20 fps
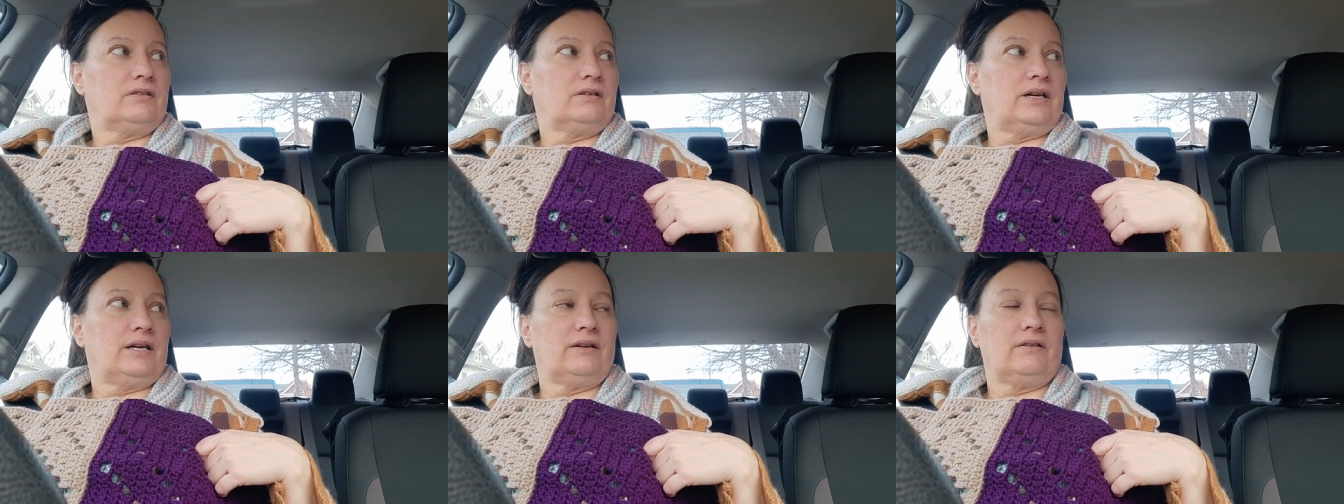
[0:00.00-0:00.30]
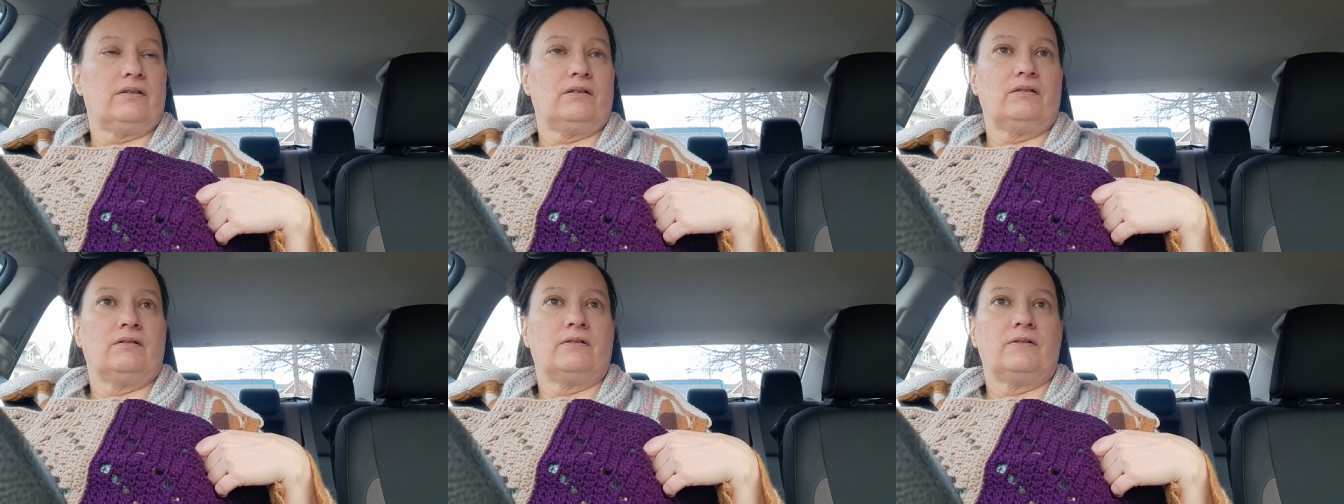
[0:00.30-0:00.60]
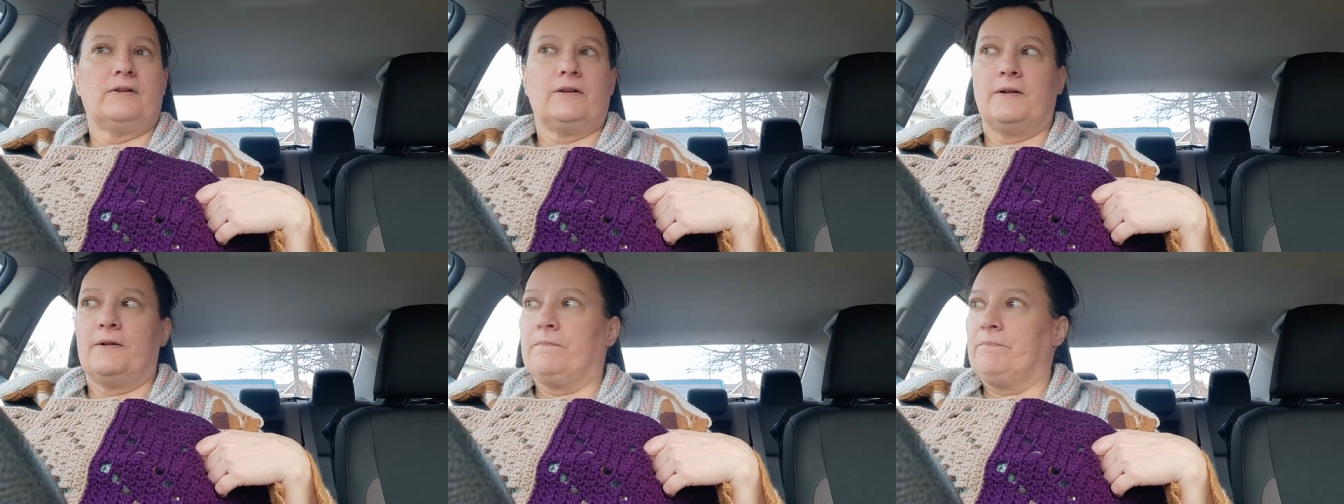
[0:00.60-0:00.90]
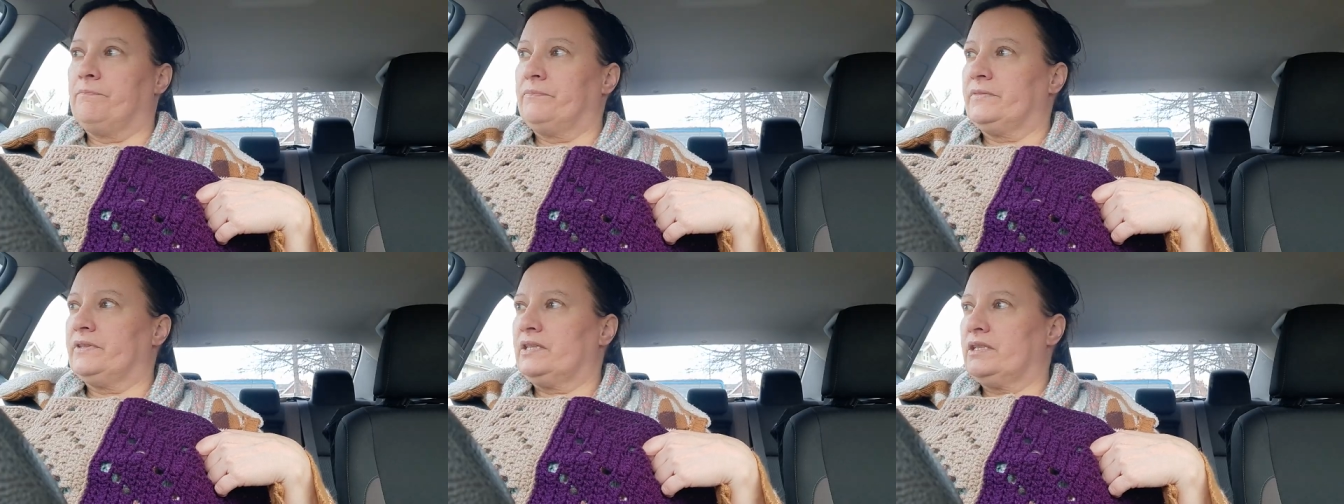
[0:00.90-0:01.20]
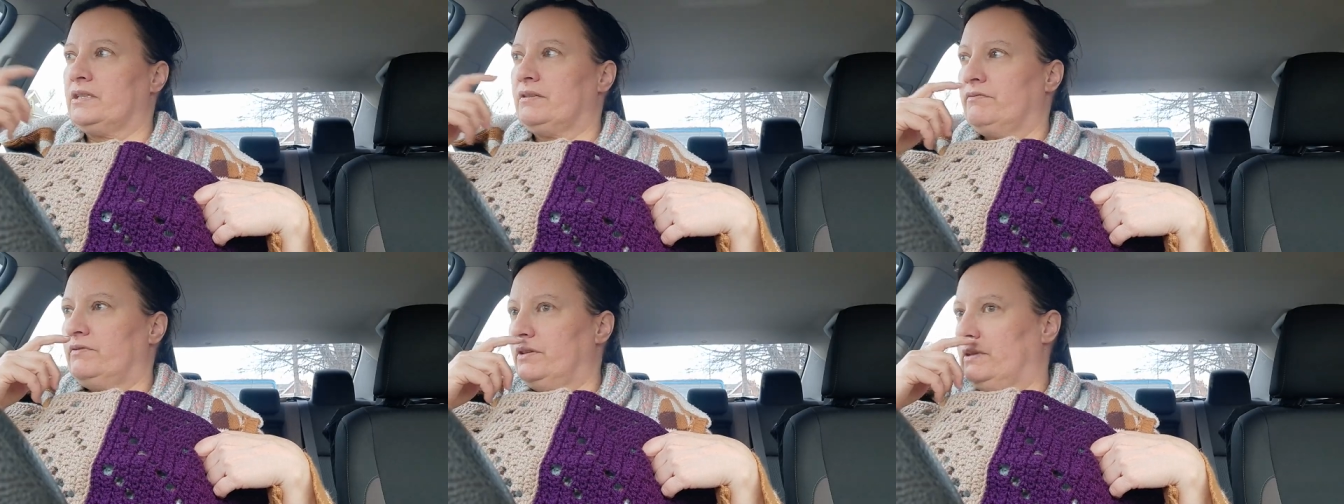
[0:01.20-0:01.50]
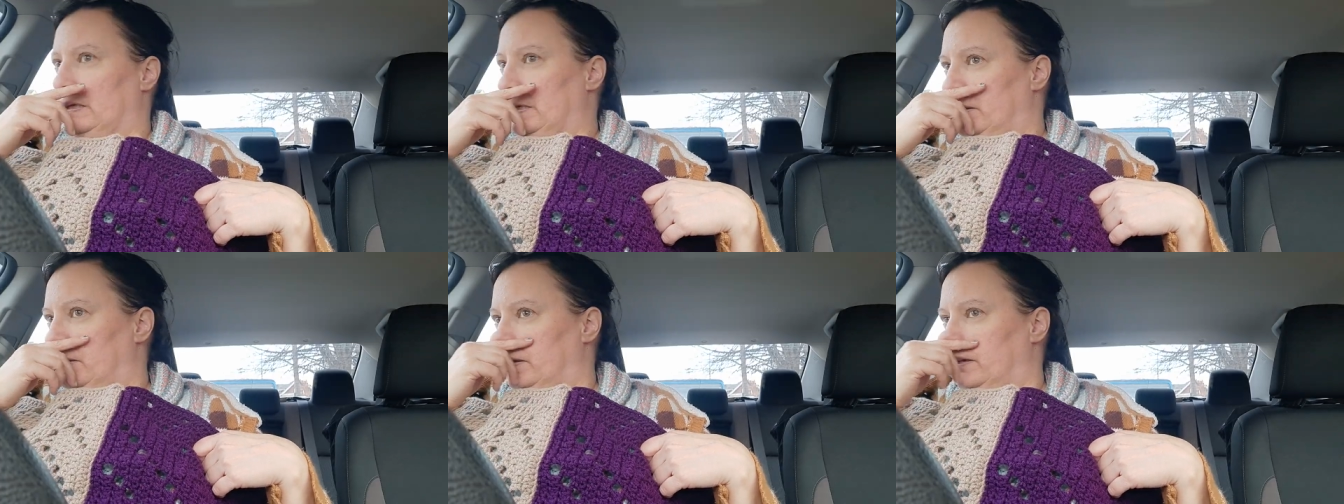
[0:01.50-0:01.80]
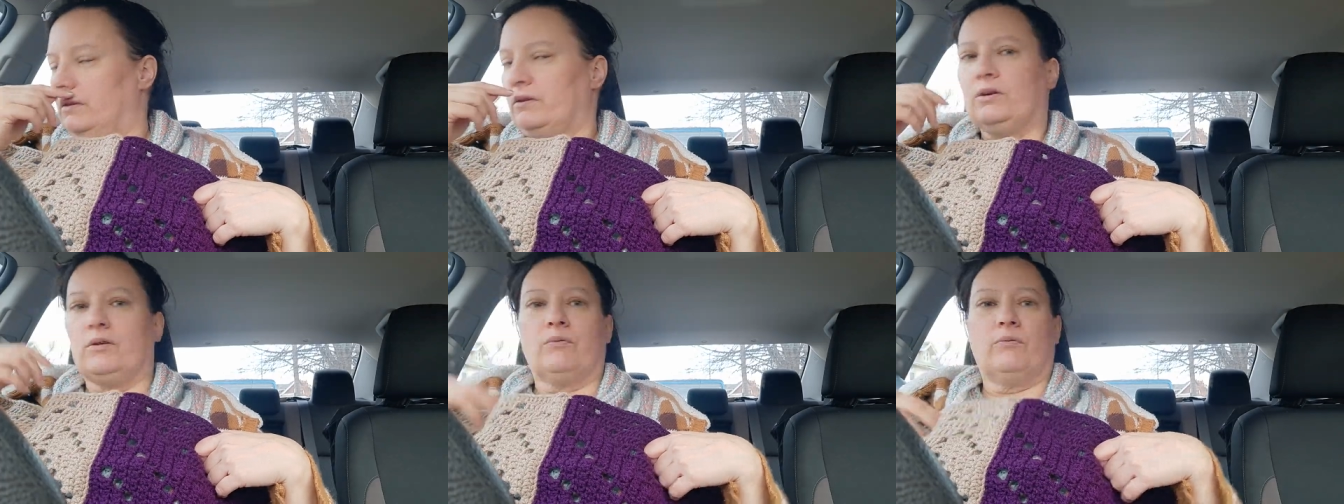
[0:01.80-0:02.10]
I don't know. Is it 1050?
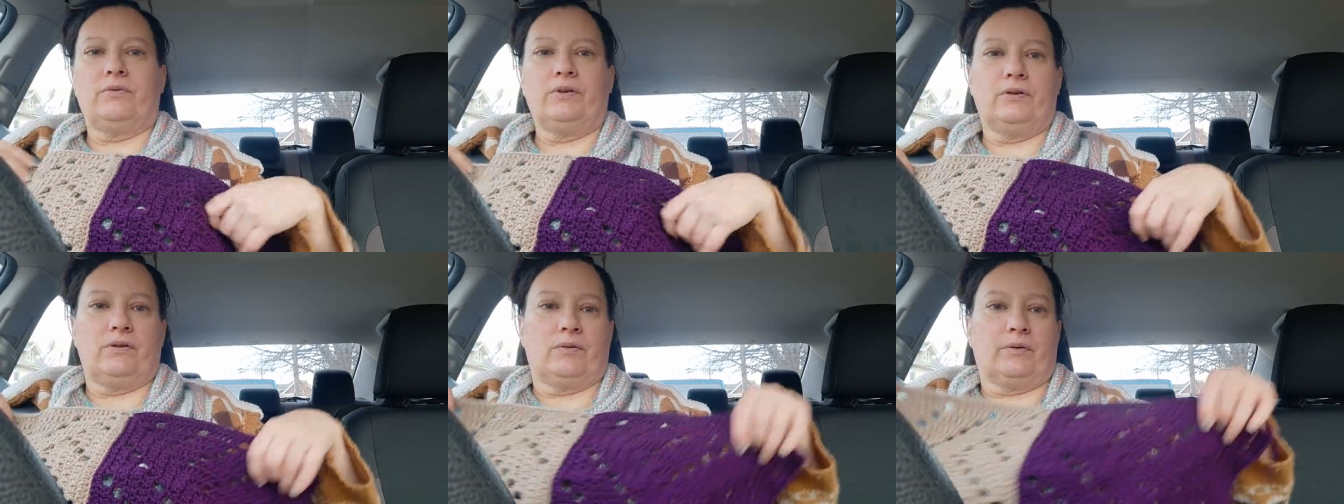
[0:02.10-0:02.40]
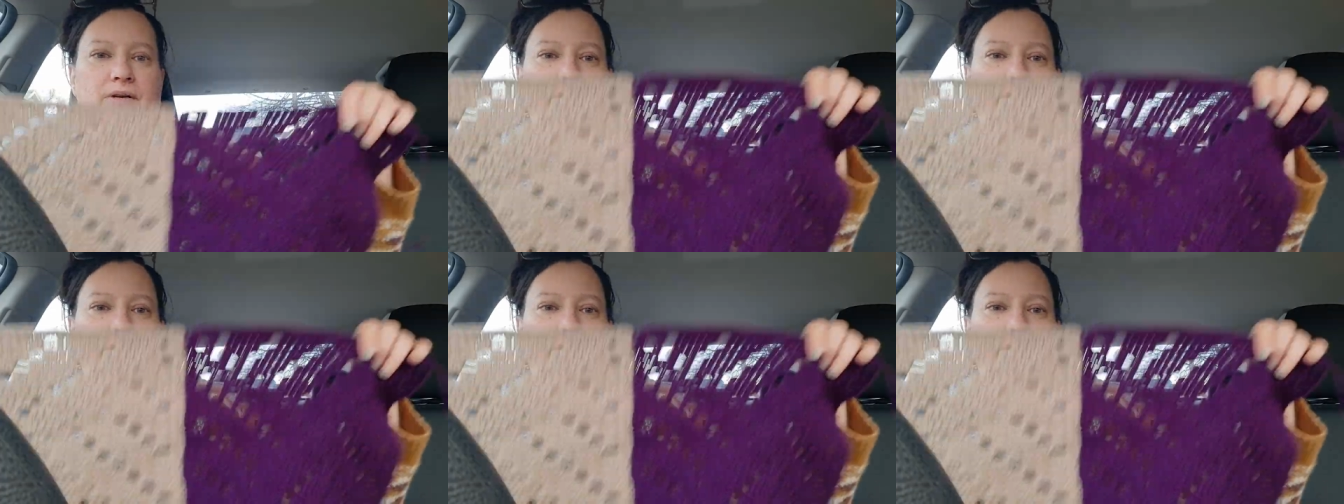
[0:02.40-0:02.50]
You know, you know